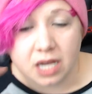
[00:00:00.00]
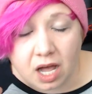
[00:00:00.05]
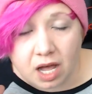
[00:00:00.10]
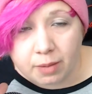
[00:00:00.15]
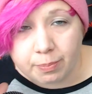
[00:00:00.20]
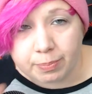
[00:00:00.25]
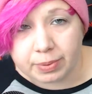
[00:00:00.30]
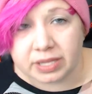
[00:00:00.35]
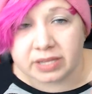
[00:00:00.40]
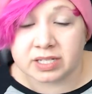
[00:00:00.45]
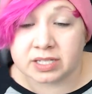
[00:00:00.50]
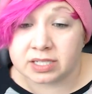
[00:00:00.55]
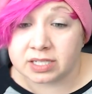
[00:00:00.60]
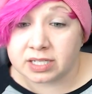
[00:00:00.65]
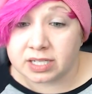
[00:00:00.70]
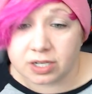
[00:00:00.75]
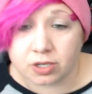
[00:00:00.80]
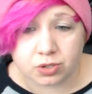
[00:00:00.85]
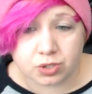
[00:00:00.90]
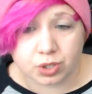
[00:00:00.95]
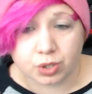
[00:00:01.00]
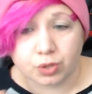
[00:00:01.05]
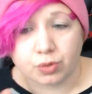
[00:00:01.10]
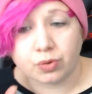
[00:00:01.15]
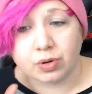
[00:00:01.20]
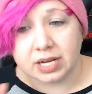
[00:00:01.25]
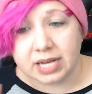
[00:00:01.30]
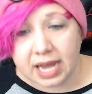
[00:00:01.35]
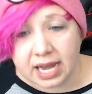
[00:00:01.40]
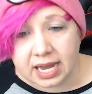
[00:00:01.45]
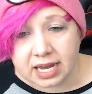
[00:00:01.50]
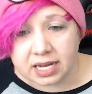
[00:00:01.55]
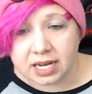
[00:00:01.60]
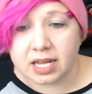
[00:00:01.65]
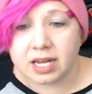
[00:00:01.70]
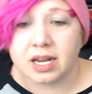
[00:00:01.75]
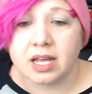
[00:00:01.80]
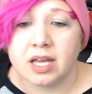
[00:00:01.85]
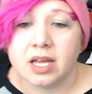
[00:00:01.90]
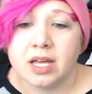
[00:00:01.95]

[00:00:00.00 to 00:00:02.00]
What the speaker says: up and then gears are created.